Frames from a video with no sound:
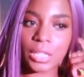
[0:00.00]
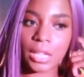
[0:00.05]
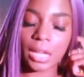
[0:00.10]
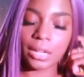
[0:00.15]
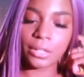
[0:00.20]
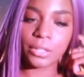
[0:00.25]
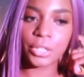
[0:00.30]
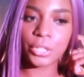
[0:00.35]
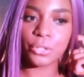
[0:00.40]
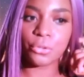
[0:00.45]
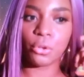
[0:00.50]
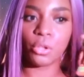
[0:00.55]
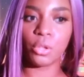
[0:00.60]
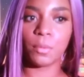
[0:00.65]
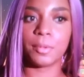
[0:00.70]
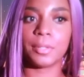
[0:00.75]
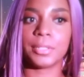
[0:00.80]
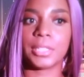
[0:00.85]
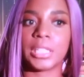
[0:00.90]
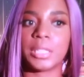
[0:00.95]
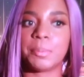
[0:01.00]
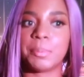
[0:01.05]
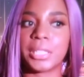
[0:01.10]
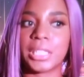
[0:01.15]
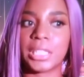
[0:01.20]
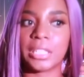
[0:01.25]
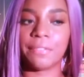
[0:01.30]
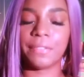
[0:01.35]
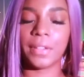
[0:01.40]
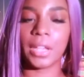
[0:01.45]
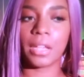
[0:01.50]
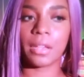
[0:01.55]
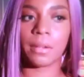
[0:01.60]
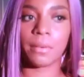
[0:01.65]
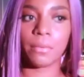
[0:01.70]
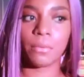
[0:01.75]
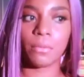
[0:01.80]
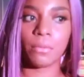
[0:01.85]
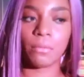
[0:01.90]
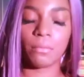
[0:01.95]
uncontrollable is a specific
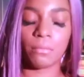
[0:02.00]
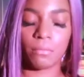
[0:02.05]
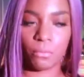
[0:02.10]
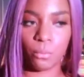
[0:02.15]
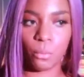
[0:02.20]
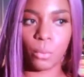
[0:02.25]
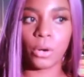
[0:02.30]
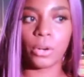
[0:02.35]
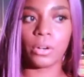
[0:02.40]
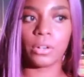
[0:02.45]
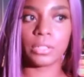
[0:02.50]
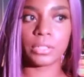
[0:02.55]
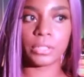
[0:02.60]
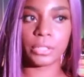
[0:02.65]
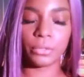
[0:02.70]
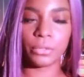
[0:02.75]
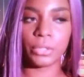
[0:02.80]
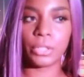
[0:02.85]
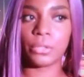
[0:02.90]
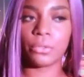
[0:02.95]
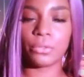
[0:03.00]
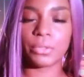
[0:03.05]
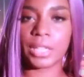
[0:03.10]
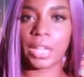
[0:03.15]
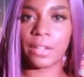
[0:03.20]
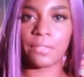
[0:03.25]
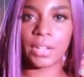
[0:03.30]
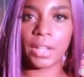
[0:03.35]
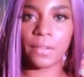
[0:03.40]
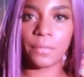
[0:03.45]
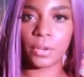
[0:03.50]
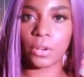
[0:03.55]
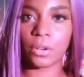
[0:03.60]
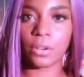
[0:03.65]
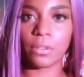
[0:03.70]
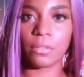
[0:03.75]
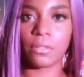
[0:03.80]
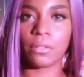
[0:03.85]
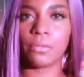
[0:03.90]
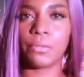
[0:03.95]
word to use. I've
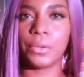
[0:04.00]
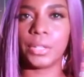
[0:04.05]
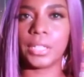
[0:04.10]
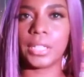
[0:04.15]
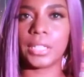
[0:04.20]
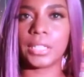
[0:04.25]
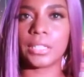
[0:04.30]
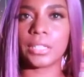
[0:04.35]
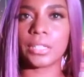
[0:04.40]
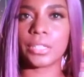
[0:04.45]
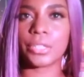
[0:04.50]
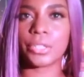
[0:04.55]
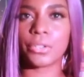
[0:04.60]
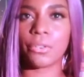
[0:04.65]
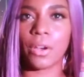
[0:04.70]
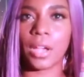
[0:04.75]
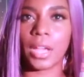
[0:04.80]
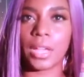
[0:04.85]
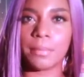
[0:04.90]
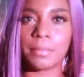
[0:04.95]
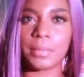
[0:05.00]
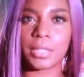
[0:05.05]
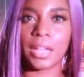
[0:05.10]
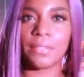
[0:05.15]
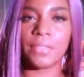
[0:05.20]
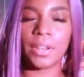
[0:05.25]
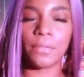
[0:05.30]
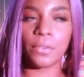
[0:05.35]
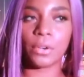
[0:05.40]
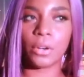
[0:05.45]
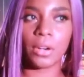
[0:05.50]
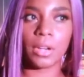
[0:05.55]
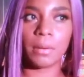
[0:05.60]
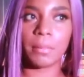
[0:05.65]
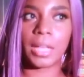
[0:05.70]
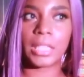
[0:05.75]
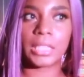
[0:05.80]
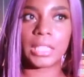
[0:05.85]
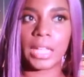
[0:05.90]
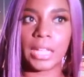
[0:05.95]
never really described, I've never in
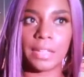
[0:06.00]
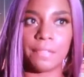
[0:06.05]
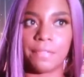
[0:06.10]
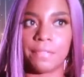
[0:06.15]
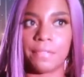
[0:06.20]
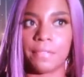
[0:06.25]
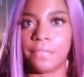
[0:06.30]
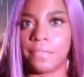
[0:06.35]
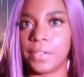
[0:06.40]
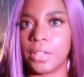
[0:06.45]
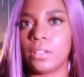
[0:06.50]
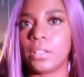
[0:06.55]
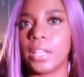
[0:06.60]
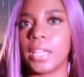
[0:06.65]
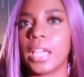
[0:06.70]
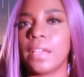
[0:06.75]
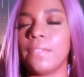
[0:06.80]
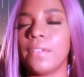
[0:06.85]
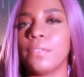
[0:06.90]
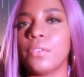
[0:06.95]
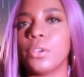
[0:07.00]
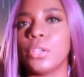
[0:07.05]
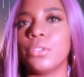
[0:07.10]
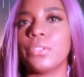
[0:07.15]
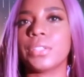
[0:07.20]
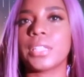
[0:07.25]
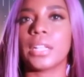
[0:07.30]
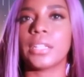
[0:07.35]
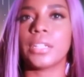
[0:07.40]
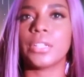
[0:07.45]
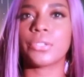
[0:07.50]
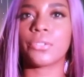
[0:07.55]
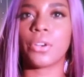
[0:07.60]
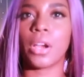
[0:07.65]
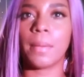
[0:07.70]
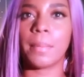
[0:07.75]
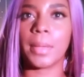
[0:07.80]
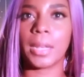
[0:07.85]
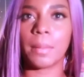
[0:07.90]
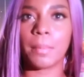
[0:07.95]
my life feel like I've ever used that to
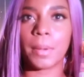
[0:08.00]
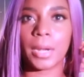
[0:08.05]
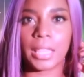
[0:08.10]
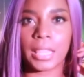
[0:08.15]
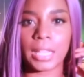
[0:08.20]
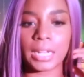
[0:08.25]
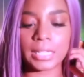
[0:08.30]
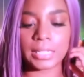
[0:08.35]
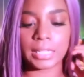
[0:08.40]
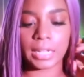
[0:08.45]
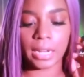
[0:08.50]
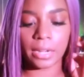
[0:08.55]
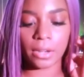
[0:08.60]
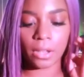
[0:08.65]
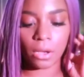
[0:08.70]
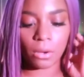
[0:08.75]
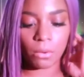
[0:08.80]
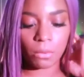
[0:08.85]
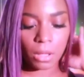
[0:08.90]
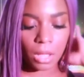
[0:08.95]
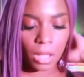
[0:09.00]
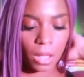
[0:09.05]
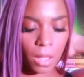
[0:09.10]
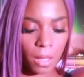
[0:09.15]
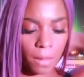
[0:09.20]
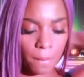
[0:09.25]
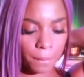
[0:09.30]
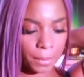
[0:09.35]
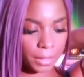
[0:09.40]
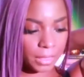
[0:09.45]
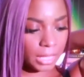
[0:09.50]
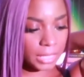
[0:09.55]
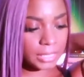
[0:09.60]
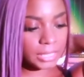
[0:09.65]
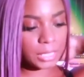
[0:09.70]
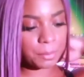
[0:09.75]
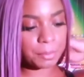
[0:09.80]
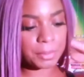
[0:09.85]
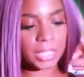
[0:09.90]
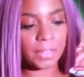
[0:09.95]
describe anybody that is that I know, but that's
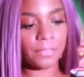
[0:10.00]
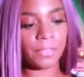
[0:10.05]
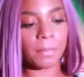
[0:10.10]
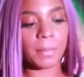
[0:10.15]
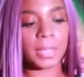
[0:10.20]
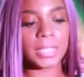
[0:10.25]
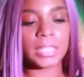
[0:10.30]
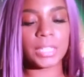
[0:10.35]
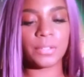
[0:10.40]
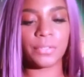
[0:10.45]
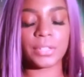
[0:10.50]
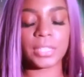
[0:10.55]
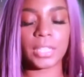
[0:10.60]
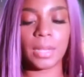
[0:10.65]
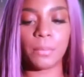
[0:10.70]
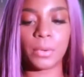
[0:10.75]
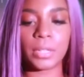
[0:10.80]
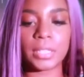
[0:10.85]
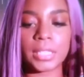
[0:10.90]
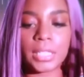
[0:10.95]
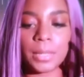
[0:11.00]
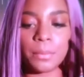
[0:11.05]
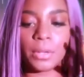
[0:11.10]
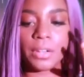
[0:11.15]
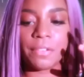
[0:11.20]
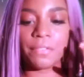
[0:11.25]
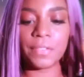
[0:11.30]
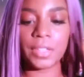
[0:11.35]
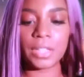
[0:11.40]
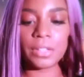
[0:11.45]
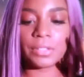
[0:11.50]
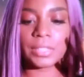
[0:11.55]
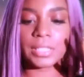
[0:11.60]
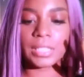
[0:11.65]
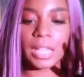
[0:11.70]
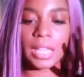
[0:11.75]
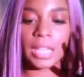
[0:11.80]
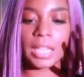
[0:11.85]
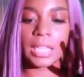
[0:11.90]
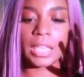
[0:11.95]
a specific message for someone. Someone feels
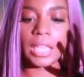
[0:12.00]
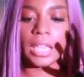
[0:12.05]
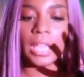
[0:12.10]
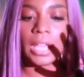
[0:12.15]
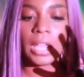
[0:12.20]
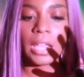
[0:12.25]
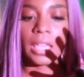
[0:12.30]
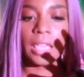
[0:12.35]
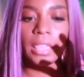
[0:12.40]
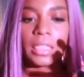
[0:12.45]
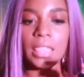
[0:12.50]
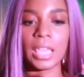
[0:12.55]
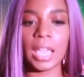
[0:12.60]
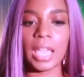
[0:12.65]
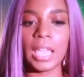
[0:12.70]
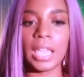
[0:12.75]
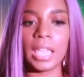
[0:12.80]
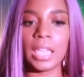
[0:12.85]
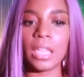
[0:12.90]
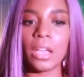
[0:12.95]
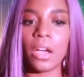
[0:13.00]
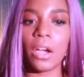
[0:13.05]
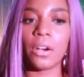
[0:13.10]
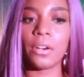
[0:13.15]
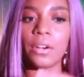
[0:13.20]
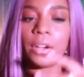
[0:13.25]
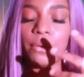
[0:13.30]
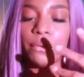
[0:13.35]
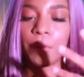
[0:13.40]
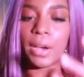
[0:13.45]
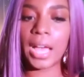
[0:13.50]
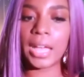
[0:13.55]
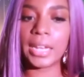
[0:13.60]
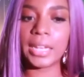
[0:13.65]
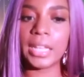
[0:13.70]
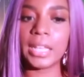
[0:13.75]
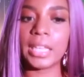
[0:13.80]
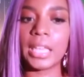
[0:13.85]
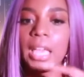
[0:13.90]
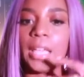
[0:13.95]
like they are
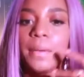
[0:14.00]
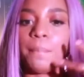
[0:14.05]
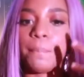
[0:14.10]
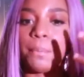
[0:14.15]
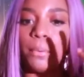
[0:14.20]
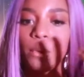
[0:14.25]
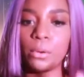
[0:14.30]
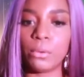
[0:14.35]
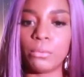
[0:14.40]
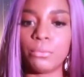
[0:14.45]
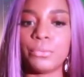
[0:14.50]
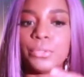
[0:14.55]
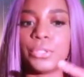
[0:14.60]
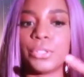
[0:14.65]
erratic and prone